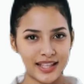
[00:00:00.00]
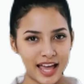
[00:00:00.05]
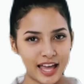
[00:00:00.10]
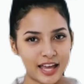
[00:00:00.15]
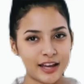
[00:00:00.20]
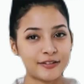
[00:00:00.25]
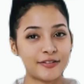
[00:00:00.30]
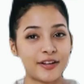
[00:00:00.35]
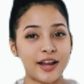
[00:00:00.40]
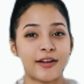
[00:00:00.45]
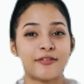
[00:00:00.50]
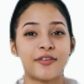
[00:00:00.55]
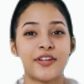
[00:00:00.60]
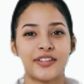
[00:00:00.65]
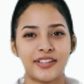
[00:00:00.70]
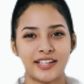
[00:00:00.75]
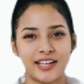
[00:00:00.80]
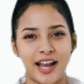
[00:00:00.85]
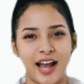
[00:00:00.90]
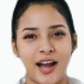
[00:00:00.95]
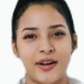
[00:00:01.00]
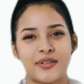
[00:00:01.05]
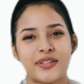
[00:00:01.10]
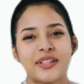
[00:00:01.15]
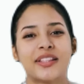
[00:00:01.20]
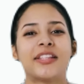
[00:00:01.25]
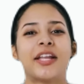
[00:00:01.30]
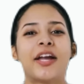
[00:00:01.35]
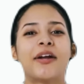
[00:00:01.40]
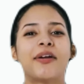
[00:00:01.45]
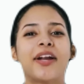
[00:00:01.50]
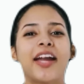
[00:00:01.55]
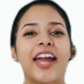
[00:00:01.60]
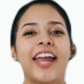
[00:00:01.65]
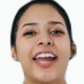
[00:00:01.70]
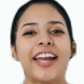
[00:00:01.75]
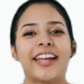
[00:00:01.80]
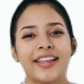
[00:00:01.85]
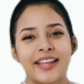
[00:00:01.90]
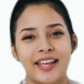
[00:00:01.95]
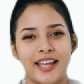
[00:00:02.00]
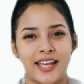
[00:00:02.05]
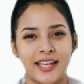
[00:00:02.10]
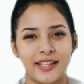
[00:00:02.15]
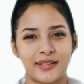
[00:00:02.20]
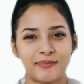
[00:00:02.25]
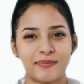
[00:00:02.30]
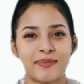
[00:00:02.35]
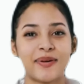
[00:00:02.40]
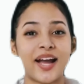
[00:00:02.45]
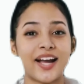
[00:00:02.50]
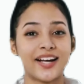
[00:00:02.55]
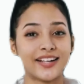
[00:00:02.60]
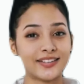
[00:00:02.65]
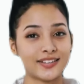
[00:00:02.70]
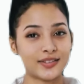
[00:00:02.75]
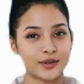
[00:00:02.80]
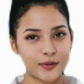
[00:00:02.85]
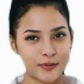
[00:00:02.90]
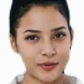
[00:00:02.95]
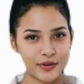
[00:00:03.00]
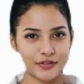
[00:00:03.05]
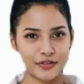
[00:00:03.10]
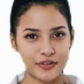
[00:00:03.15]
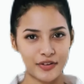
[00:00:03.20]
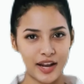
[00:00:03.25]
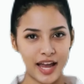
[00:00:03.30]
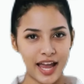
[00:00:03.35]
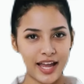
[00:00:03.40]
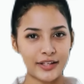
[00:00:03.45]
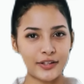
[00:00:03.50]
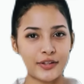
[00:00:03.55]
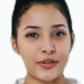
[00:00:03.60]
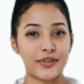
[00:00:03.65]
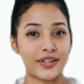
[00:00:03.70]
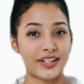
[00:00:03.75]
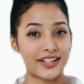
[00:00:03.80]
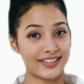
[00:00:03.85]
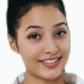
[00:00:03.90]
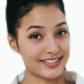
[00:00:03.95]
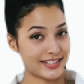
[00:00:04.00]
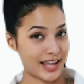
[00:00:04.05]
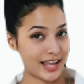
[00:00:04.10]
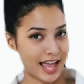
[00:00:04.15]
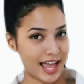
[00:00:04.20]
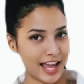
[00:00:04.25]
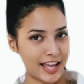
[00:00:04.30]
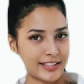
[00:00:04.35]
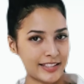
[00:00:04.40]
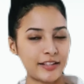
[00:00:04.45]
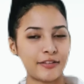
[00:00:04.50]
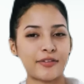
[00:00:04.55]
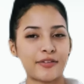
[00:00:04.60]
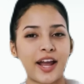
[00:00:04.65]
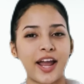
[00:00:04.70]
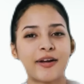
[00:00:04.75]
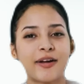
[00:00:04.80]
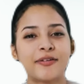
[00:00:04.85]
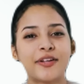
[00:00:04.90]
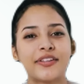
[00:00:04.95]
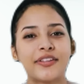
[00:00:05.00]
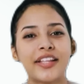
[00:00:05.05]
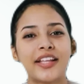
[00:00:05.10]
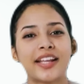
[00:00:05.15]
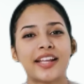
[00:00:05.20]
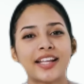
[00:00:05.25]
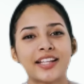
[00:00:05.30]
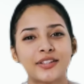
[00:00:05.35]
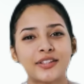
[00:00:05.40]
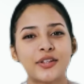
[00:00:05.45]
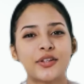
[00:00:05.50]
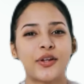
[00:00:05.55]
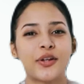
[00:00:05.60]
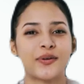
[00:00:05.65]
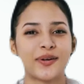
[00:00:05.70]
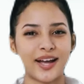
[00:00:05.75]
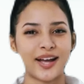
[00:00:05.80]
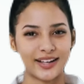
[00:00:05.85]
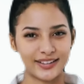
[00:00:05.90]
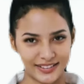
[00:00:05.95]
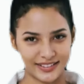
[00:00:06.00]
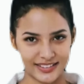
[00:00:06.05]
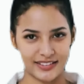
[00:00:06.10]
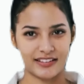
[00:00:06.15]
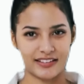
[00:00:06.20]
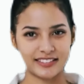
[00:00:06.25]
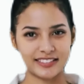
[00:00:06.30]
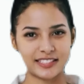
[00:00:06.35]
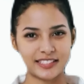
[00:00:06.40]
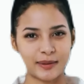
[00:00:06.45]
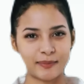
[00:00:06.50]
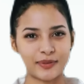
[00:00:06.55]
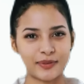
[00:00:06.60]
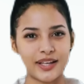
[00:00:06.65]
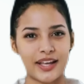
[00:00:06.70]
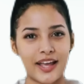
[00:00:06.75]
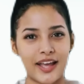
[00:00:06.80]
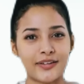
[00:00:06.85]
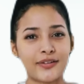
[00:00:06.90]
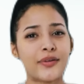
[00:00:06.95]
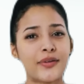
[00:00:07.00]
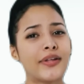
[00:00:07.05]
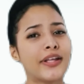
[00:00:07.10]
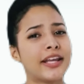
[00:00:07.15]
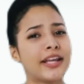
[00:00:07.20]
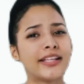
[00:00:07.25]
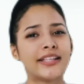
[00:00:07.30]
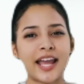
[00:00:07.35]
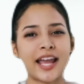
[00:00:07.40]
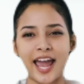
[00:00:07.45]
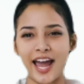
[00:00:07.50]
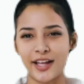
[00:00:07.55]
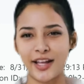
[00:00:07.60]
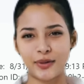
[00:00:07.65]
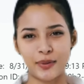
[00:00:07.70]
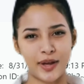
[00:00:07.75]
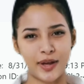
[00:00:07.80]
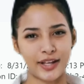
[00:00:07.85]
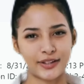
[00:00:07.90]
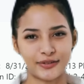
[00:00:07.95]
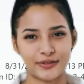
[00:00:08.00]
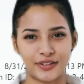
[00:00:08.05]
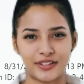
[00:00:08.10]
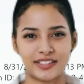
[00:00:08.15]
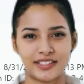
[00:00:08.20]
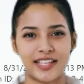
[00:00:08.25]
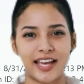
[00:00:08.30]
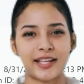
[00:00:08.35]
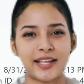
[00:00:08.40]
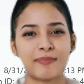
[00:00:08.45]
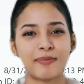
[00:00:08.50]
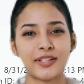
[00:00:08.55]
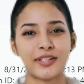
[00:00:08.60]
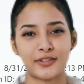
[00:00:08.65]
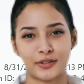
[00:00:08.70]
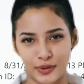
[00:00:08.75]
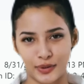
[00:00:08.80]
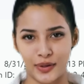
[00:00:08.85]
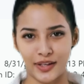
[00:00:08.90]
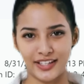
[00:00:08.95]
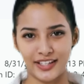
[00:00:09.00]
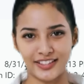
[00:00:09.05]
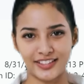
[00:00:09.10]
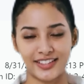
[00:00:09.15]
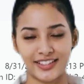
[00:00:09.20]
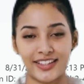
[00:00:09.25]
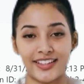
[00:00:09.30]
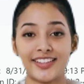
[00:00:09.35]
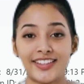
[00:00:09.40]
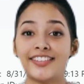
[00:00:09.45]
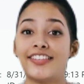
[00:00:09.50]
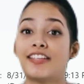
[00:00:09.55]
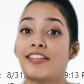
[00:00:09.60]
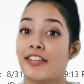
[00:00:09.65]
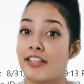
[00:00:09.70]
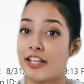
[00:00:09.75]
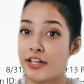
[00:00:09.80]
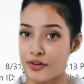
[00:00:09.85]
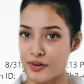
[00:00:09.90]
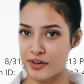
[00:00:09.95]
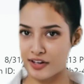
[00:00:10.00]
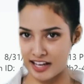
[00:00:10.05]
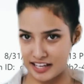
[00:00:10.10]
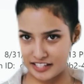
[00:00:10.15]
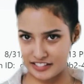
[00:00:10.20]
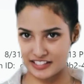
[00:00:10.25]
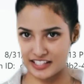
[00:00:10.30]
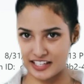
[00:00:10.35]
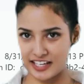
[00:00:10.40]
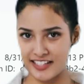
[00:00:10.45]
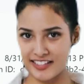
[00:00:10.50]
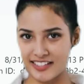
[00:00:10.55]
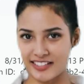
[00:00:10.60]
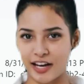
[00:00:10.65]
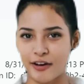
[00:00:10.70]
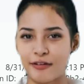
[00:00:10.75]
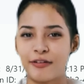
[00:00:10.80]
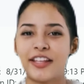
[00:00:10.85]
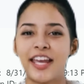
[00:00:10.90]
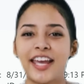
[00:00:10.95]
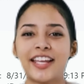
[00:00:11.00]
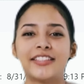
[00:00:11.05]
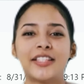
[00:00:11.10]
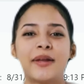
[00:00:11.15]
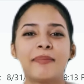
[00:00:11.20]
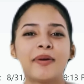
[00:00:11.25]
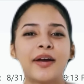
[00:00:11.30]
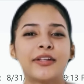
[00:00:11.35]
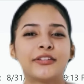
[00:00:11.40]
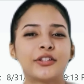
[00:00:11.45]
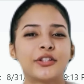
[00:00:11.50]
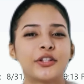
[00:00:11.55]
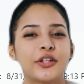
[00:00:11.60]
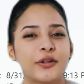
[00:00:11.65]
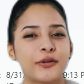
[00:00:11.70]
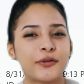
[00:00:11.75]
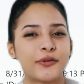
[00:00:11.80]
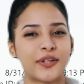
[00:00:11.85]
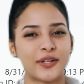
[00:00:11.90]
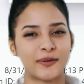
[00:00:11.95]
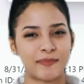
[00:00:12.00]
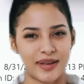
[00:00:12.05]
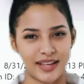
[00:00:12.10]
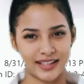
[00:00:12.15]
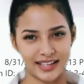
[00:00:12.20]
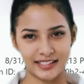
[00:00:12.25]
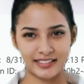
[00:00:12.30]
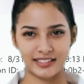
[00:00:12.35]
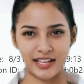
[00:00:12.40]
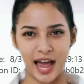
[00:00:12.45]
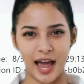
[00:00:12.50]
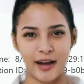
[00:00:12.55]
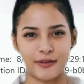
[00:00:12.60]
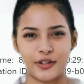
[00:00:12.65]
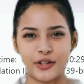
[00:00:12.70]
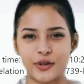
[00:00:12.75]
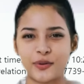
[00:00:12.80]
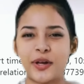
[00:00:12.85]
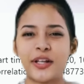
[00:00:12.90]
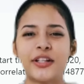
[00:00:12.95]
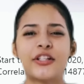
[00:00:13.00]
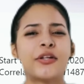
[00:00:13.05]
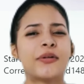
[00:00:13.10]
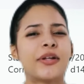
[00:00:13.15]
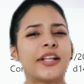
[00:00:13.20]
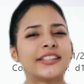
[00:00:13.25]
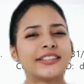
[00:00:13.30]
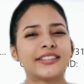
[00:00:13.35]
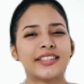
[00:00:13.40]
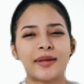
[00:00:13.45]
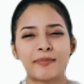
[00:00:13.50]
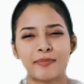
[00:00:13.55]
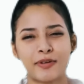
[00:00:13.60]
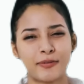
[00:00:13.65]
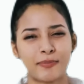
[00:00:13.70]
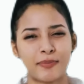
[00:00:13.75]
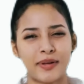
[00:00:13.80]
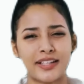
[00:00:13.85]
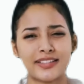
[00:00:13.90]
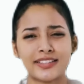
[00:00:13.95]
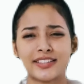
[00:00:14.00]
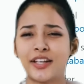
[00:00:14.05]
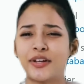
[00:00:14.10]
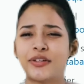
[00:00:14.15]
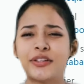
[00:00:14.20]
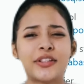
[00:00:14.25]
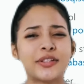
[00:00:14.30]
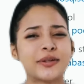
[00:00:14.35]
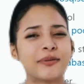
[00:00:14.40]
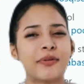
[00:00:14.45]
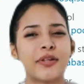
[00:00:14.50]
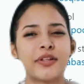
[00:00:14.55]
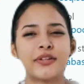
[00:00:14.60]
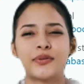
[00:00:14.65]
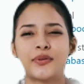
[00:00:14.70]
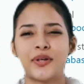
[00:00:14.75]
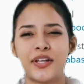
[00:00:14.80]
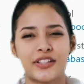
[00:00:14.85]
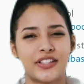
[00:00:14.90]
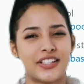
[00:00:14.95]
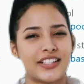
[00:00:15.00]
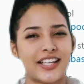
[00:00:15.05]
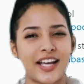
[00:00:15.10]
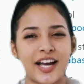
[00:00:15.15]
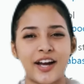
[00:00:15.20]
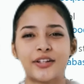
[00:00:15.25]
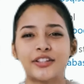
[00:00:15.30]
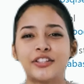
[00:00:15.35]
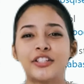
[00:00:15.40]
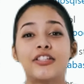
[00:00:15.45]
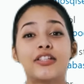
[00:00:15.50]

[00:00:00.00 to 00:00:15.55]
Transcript: If everything else is okay, hit Apply, Review and Create, and if everything looks correct, simply hit Create and wait for the database creation. The creation itself takes about 2 to 3 minutes, after which you can simply press Go to the resource to go to